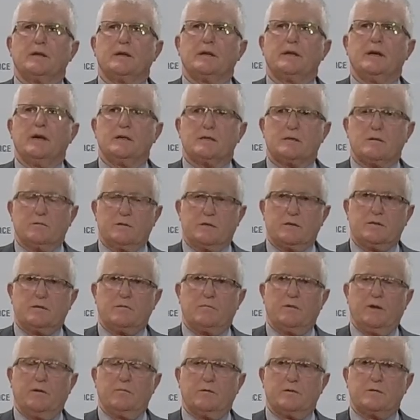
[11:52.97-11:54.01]
Yes,
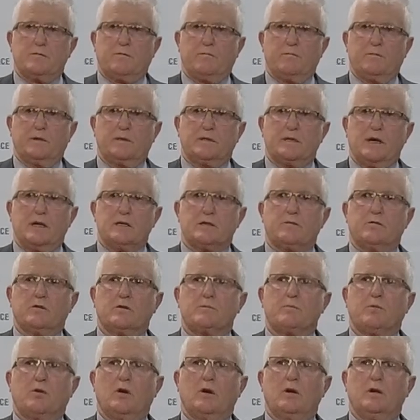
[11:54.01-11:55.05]
it was Task Force
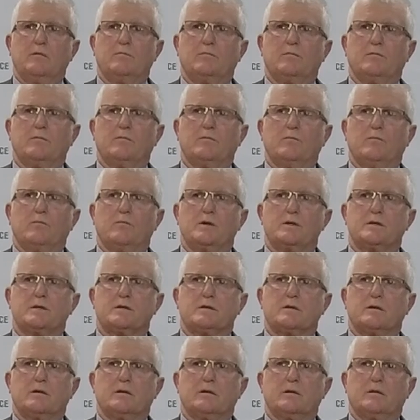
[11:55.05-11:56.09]
Prime
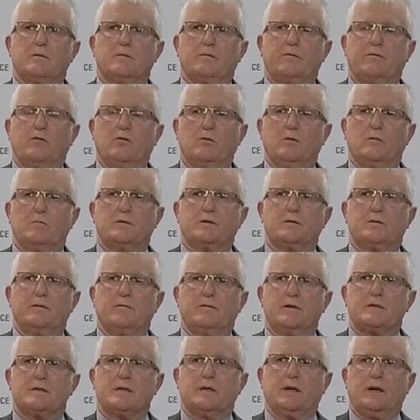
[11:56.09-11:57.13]
was formed to
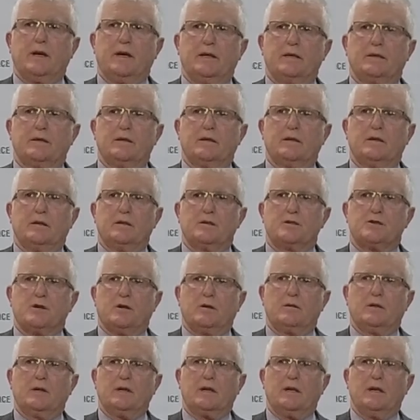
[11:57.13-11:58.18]
investigate
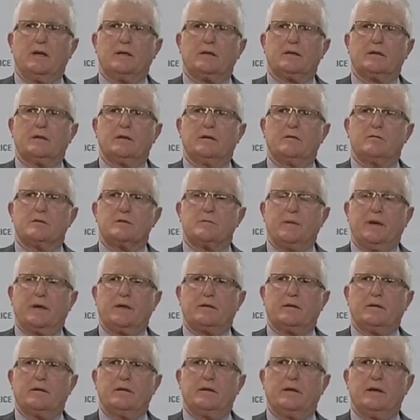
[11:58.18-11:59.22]
child neglect in respect
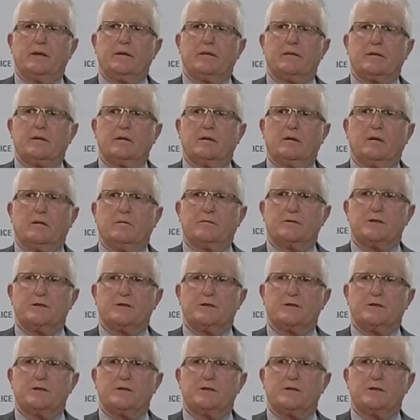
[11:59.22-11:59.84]
to the death of